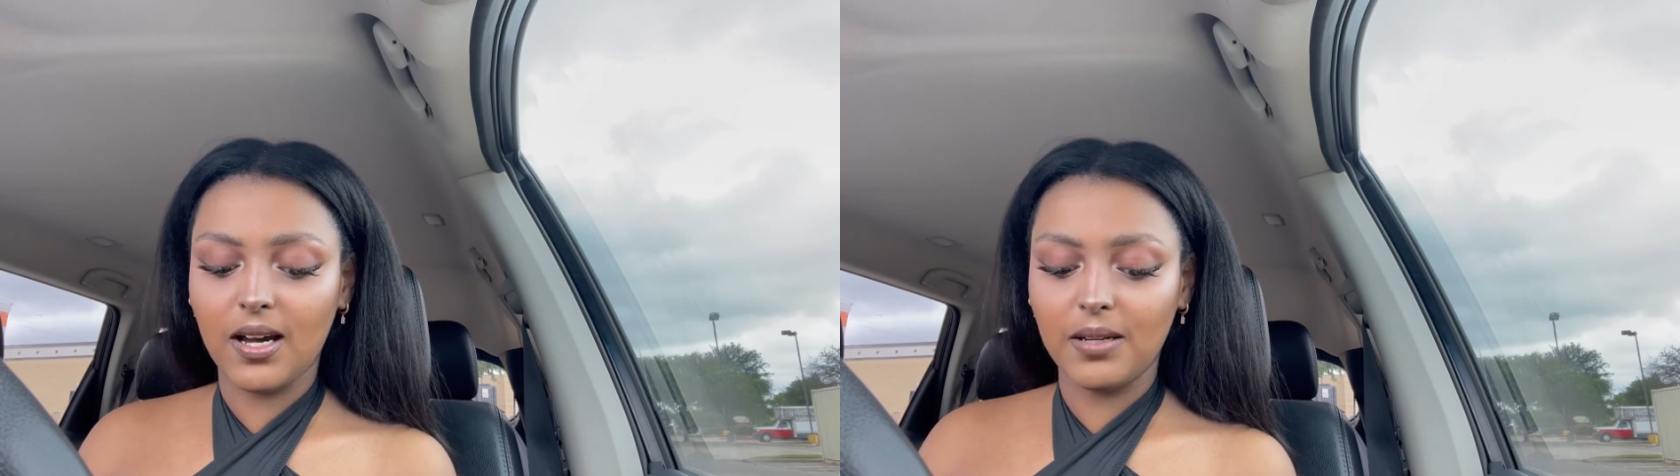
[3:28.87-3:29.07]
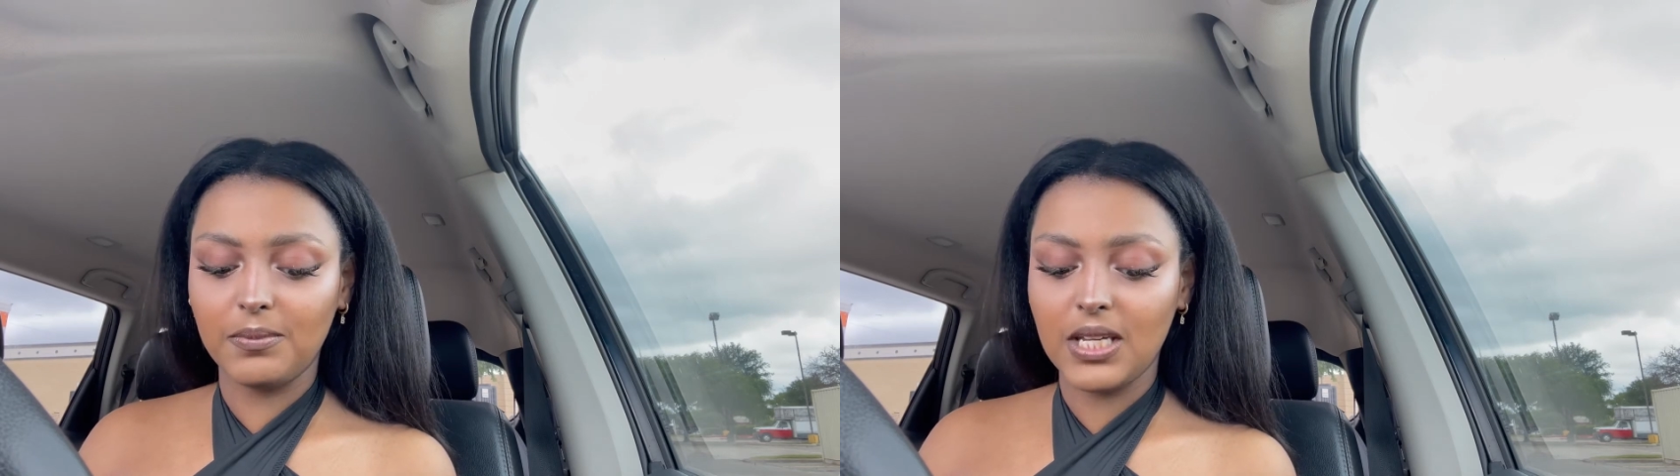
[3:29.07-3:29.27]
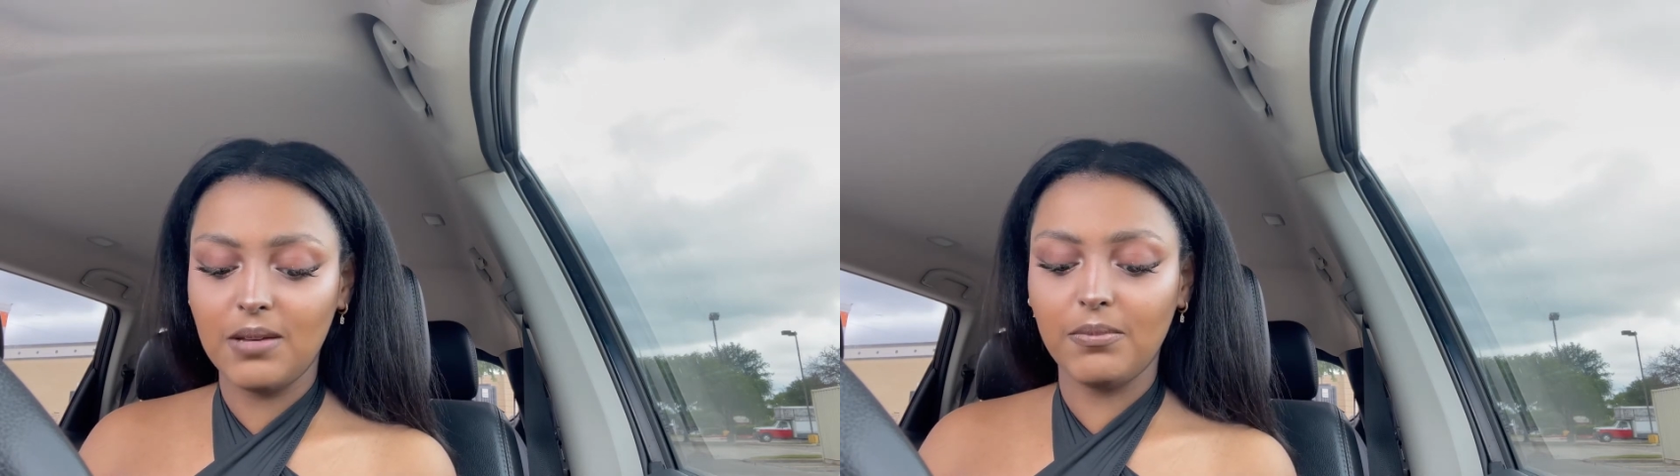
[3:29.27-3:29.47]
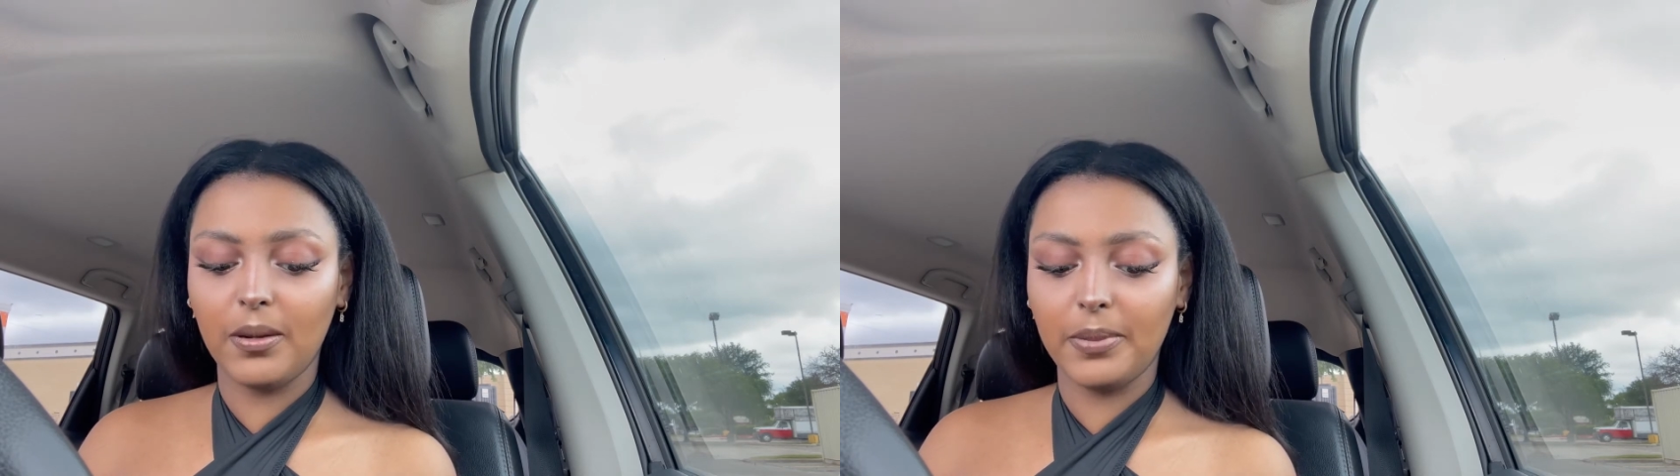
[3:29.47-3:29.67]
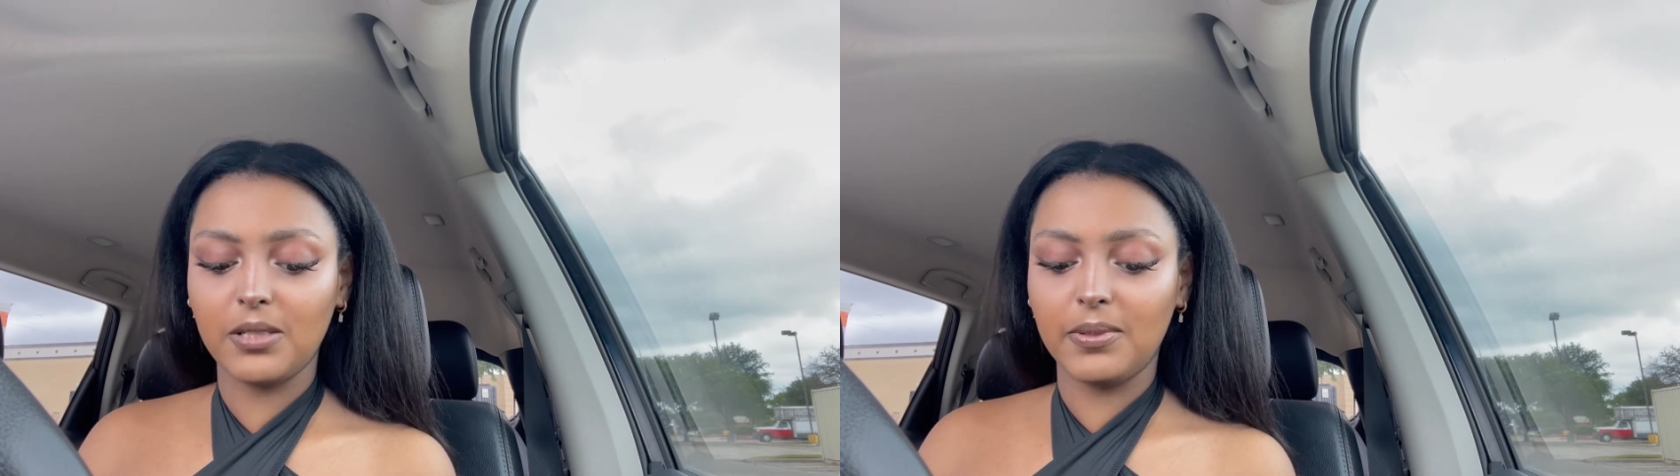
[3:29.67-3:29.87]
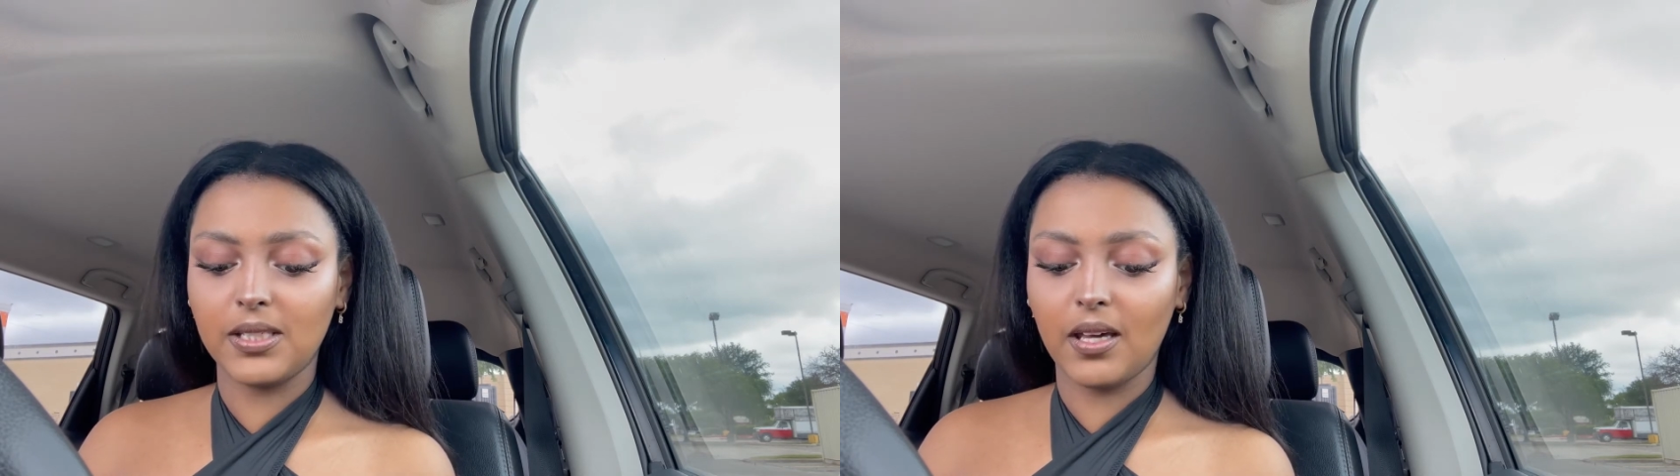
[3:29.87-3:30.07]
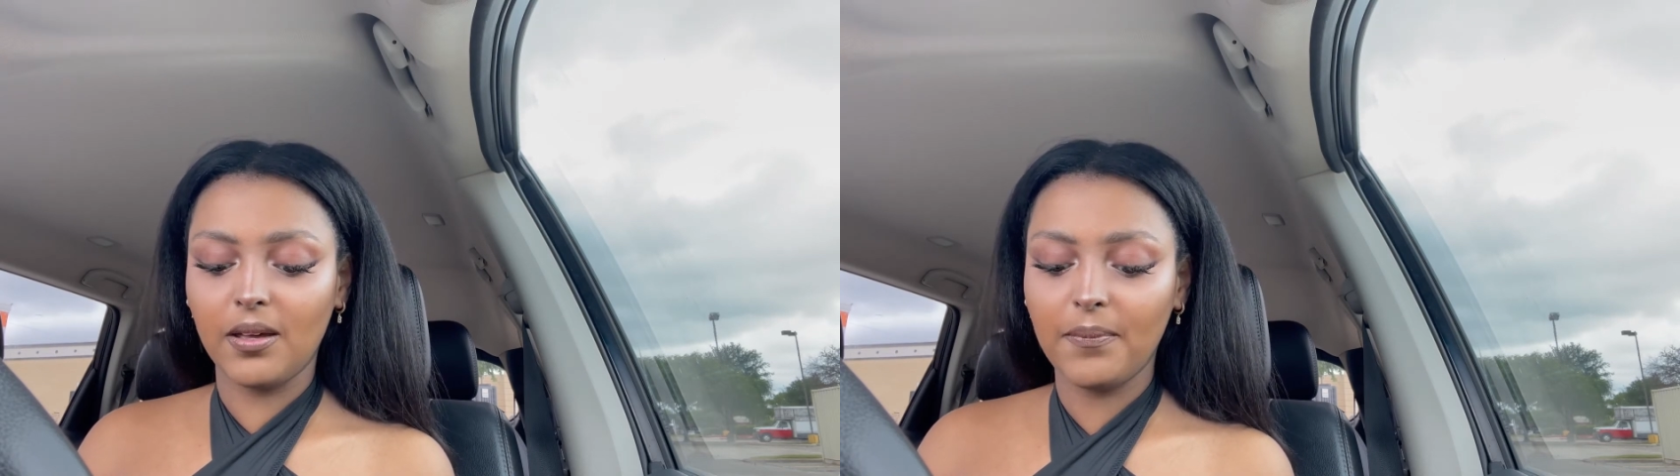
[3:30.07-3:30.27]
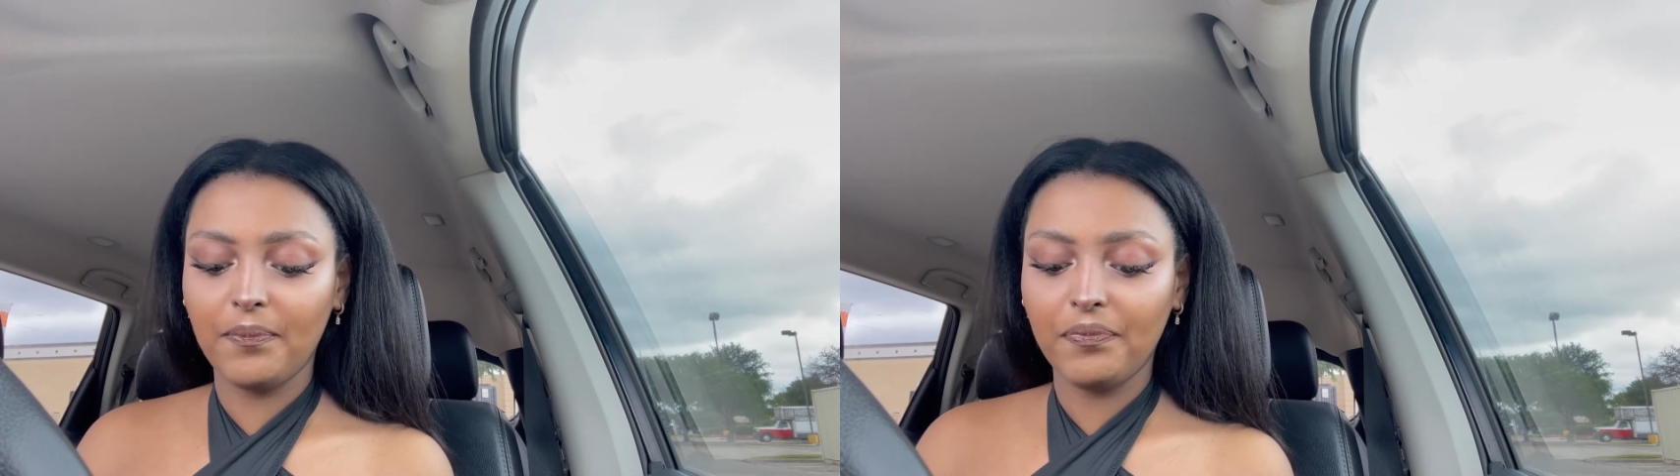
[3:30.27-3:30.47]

I am team Popeye's biscuit.